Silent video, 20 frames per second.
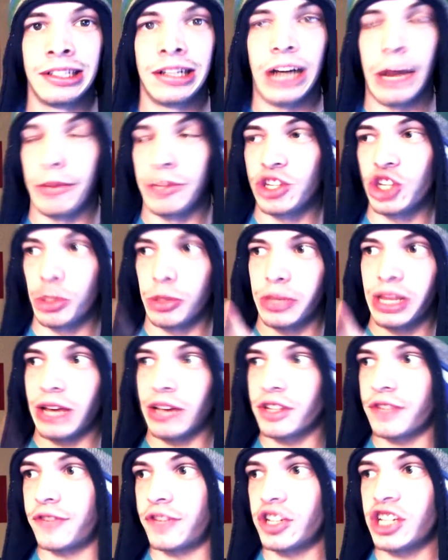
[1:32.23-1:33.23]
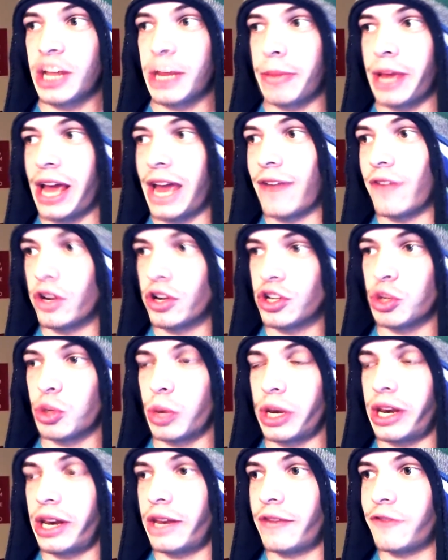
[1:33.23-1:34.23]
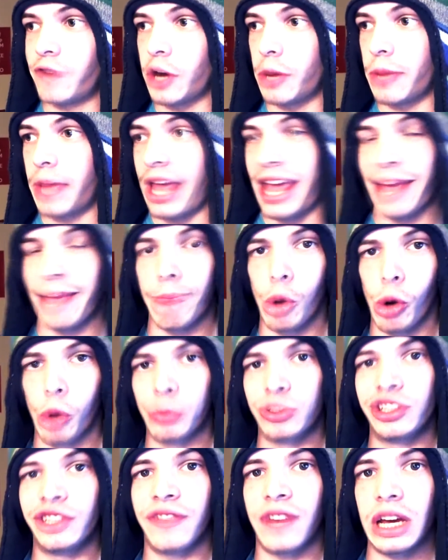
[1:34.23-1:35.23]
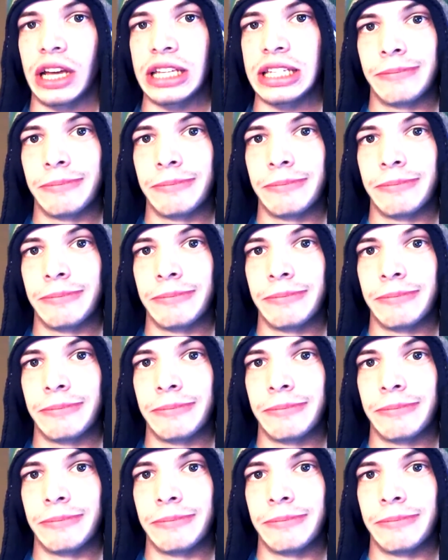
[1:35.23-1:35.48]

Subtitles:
I'm assuming that was the first time I ever tweeted from a mobile device.